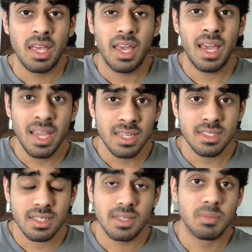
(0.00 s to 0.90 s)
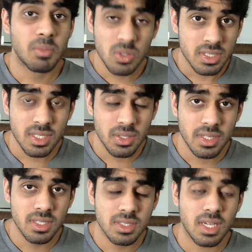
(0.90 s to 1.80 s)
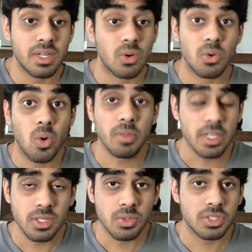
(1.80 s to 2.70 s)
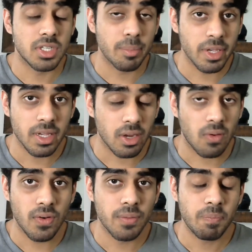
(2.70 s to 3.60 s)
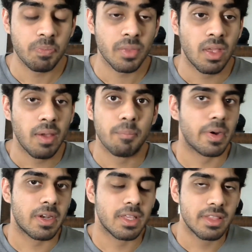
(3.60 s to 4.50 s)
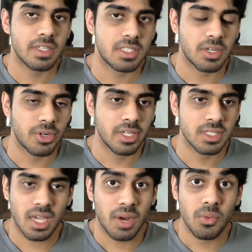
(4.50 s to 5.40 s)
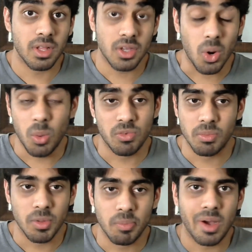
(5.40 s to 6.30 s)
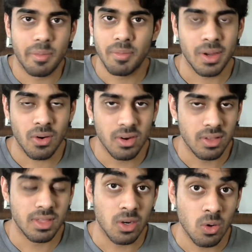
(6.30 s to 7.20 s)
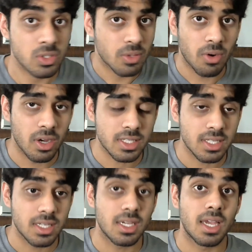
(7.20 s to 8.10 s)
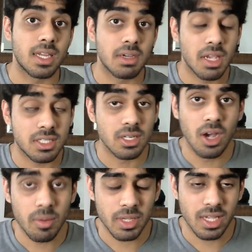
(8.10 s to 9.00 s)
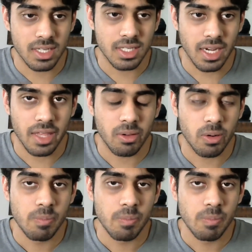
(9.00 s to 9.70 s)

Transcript: And in most series, I don't normally do shipping at all, but in this series, I really hope from the bottom of my heart that Osaragi and Ishigami get together.